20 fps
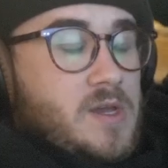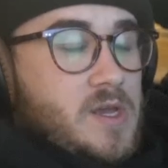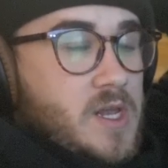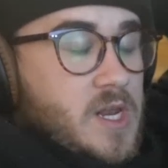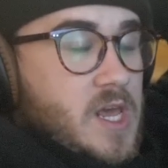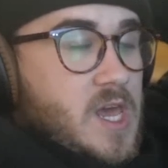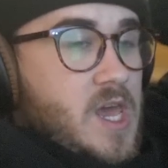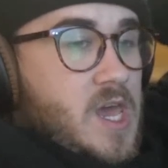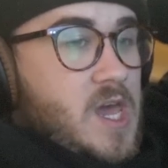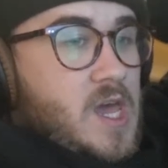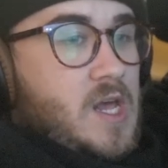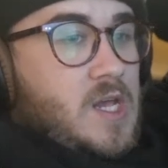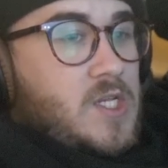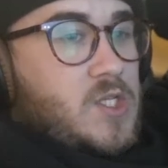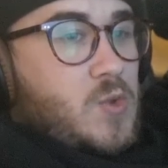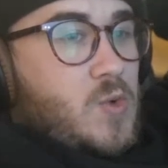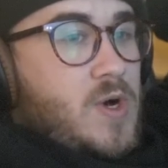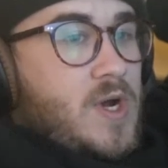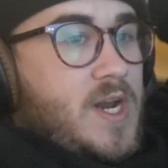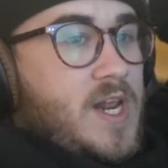It
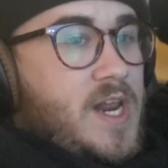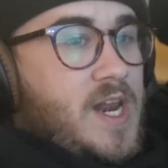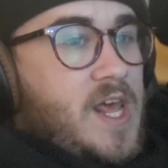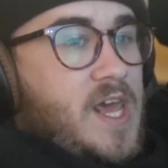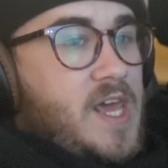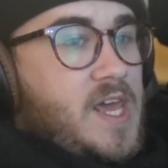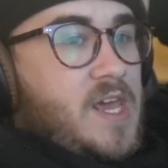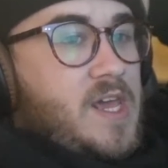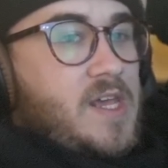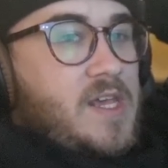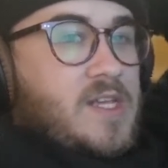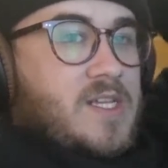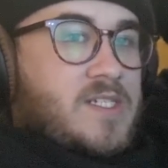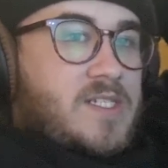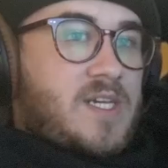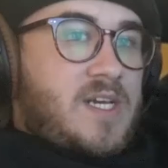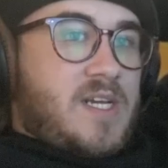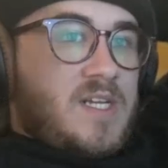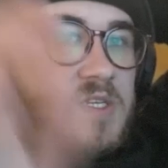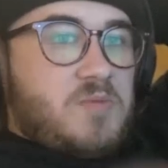is what it
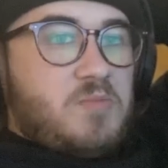is, I